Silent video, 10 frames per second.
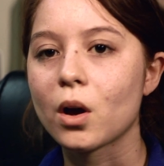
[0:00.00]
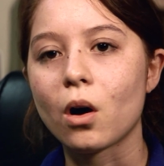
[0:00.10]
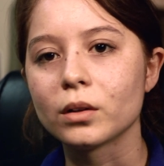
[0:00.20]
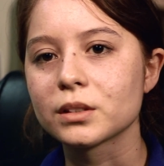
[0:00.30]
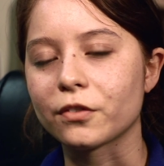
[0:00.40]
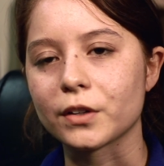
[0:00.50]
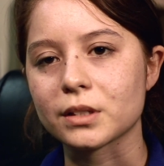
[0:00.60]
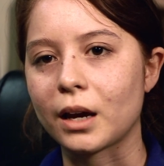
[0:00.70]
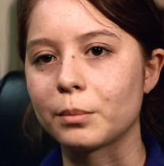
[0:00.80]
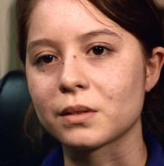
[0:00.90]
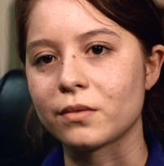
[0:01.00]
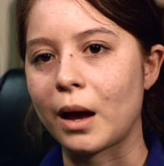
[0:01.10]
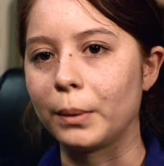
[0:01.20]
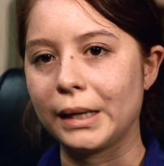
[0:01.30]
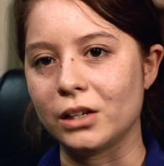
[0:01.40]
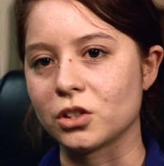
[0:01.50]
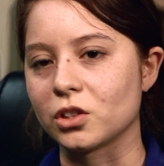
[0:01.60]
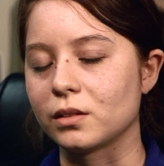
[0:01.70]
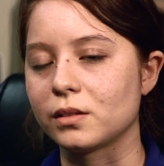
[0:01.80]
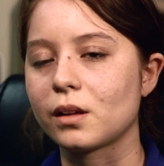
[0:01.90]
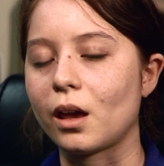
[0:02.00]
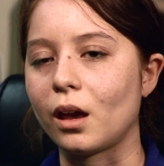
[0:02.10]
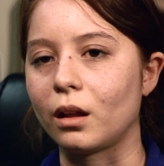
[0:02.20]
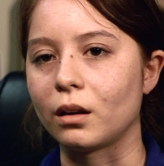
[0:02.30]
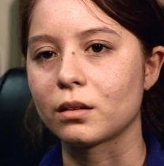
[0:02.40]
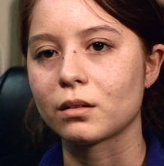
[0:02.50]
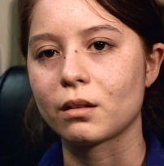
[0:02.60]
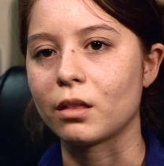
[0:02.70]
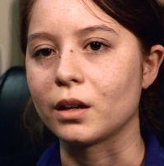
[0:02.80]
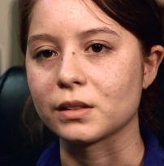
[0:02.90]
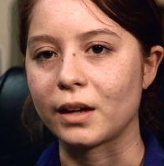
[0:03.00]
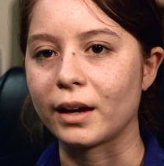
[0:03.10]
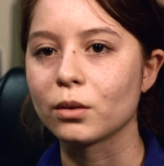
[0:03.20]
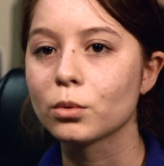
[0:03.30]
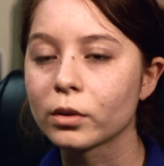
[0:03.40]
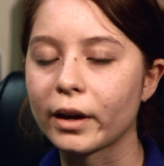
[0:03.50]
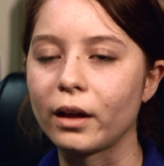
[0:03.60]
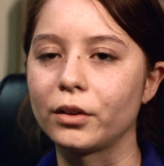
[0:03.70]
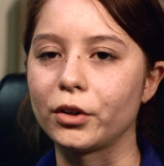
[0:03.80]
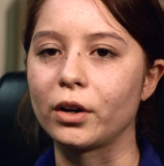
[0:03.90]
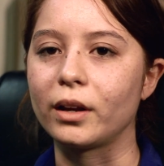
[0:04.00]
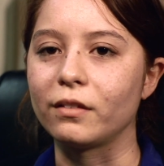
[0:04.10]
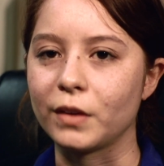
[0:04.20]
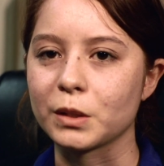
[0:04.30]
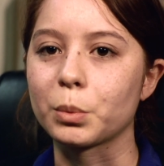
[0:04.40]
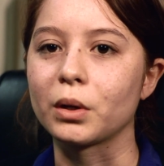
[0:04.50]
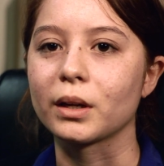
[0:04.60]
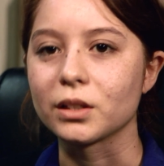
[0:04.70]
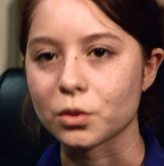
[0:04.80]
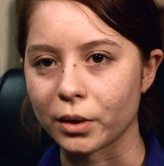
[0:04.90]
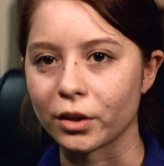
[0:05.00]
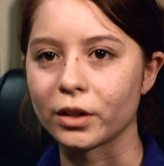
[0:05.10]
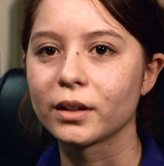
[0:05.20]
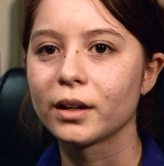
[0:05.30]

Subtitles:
all different types of applications and things like Google Calendar and Facebook and Twitter.